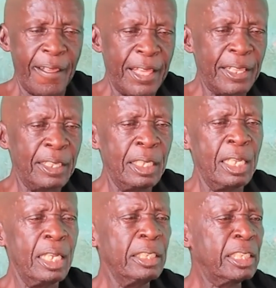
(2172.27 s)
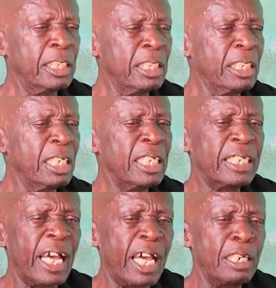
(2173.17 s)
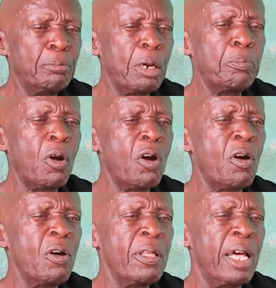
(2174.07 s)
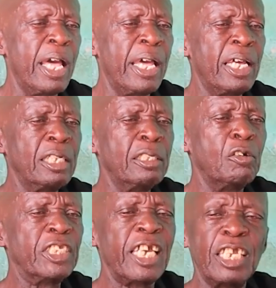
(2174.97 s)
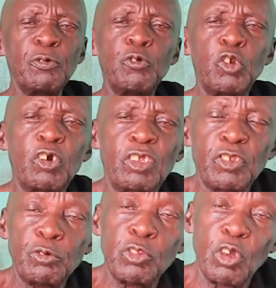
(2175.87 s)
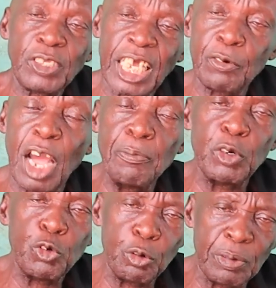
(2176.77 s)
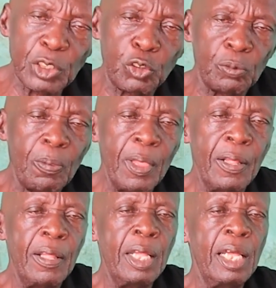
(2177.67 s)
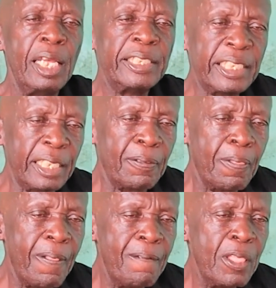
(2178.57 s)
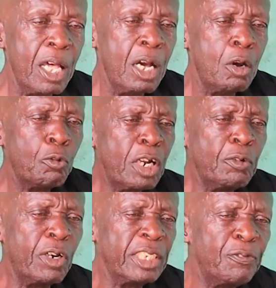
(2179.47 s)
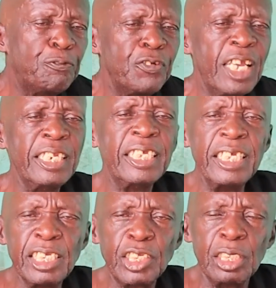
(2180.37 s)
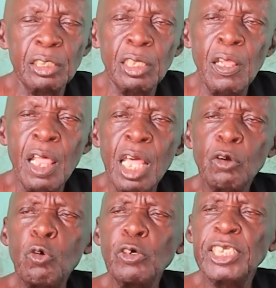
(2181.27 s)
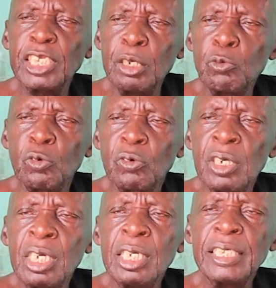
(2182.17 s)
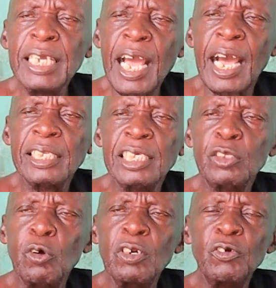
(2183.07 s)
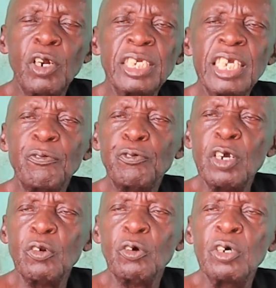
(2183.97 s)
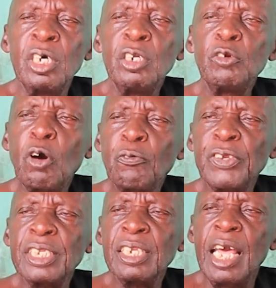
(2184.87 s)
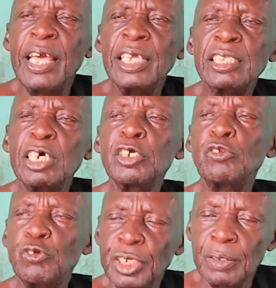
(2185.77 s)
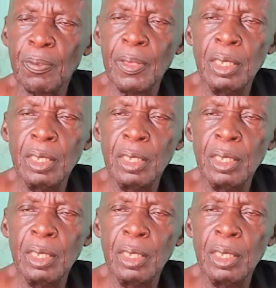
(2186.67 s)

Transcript: he enti nyedi kan mebo osaje ho doctor Kwame Nkrumah so se one wa di free education e ko se mu ya tete won bro ne afre no northern territory